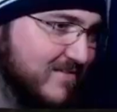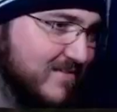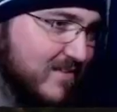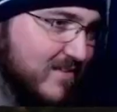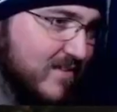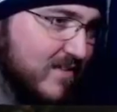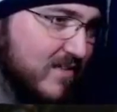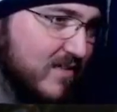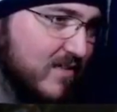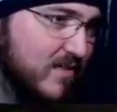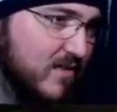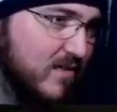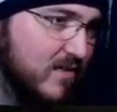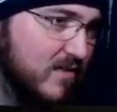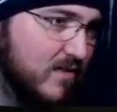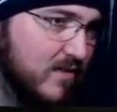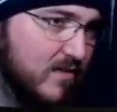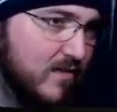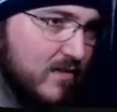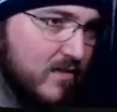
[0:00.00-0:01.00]

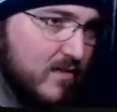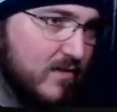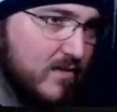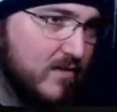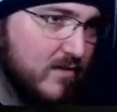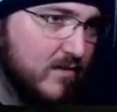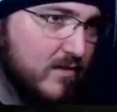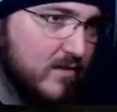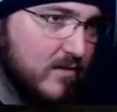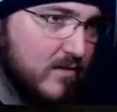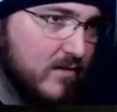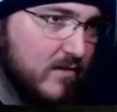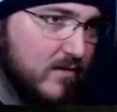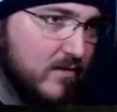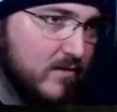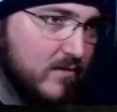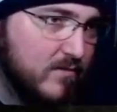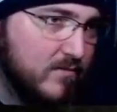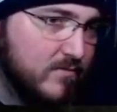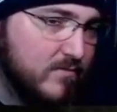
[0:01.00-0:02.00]

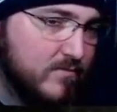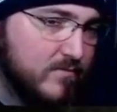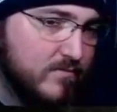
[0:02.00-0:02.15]
(no one is talking)